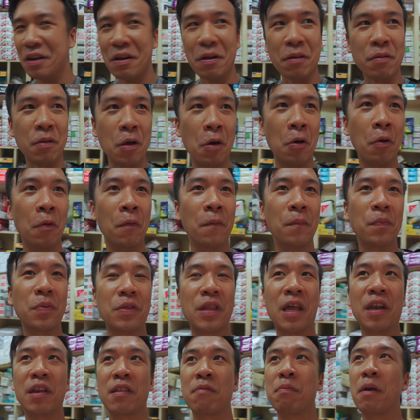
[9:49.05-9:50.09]
So
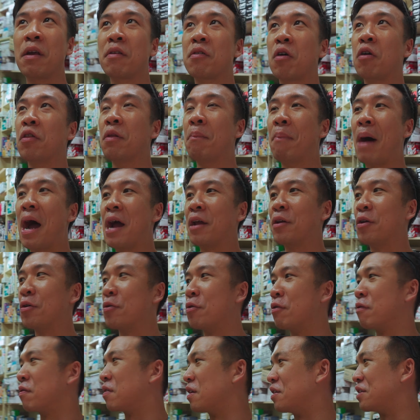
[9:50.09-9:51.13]
that explains all the
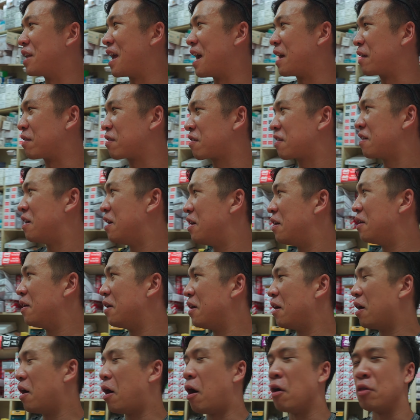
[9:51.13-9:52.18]
binders, the desk,
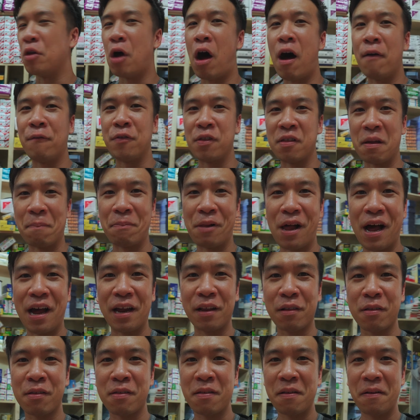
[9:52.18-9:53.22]
all the office
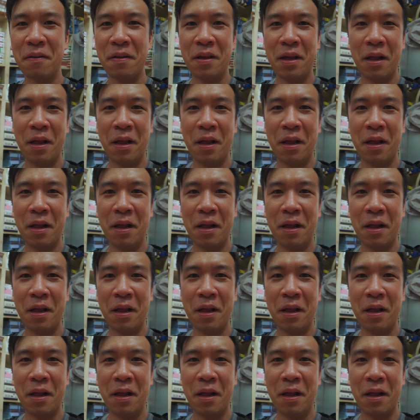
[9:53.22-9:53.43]
supplies.